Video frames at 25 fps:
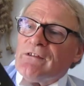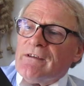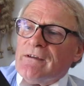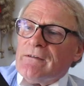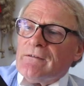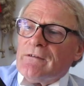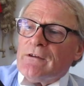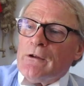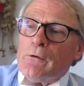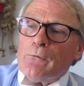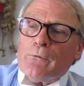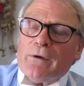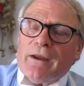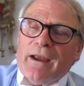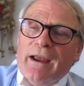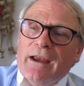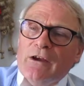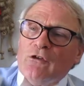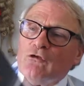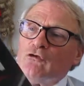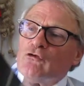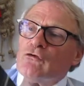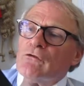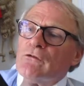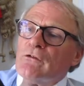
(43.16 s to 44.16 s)
and
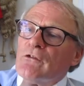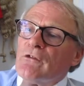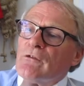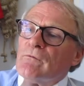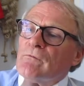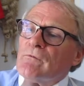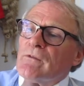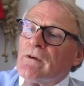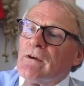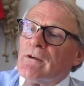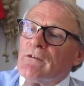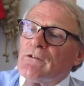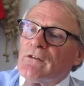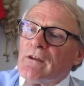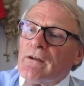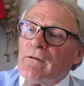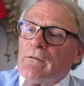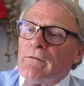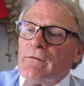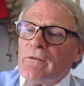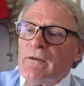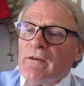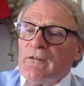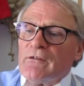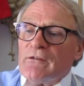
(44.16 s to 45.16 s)
locations and various other
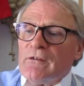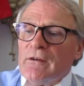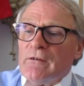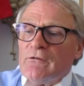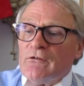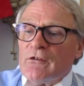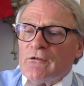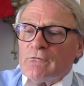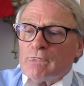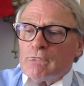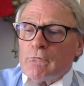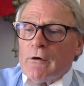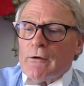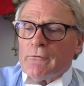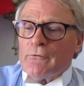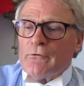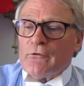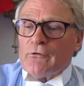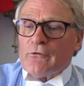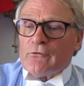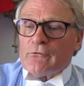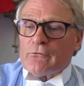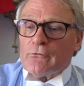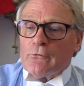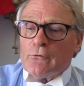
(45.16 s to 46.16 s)
things. And it just
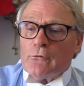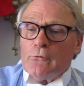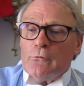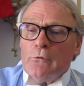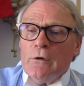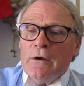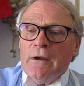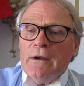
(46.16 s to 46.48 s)
runs through